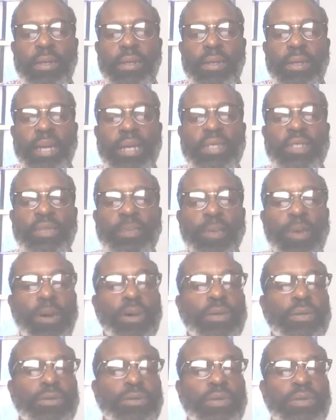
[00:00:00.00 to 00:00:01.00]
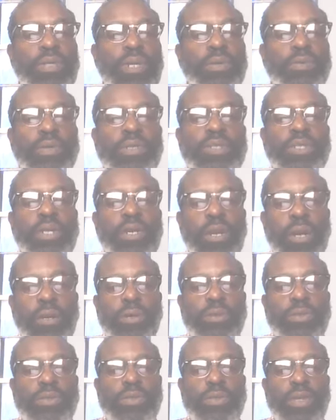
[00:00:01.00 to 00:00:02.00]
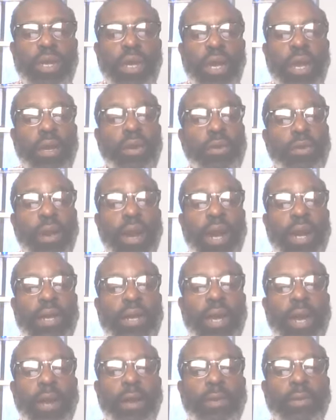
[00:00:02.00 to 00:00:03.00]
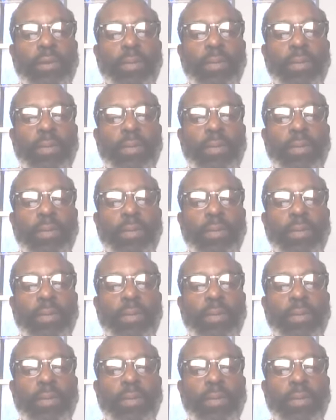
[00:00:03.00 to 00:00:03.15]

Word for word: they supposed it was a ghost and cried out.